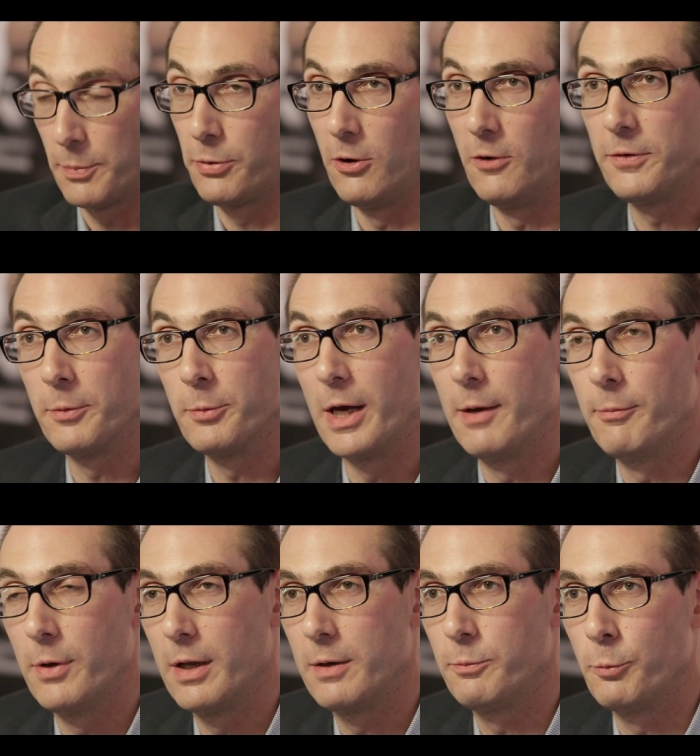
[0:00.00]
to prove that
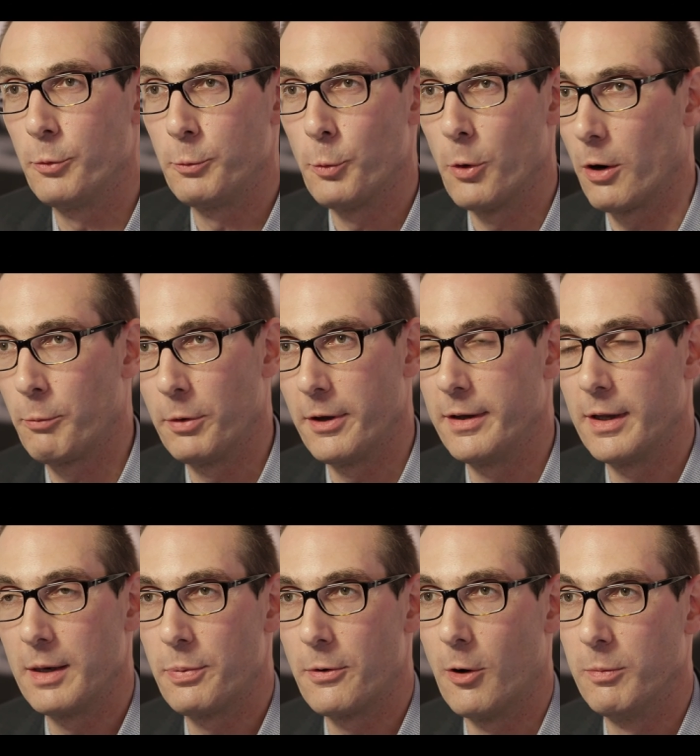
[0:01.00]
it would work without
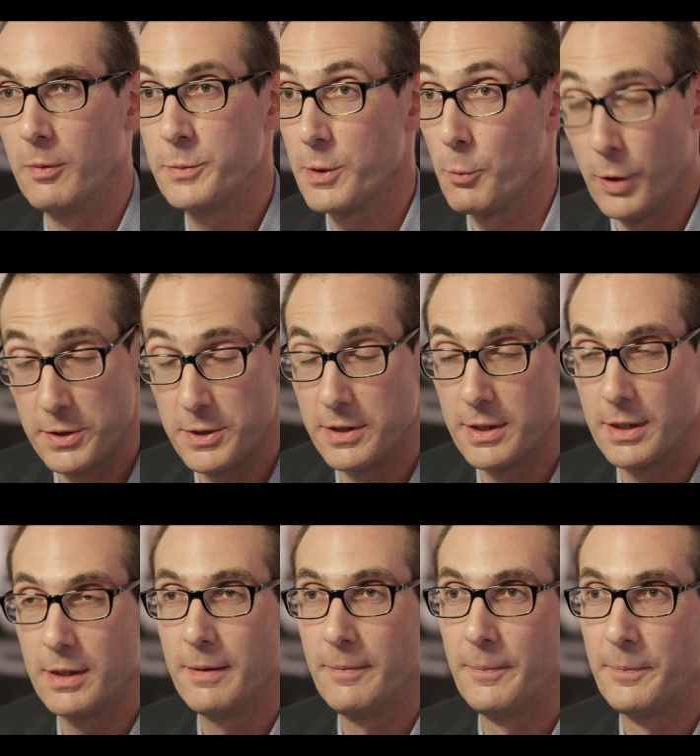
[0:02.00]
any problems, which it did.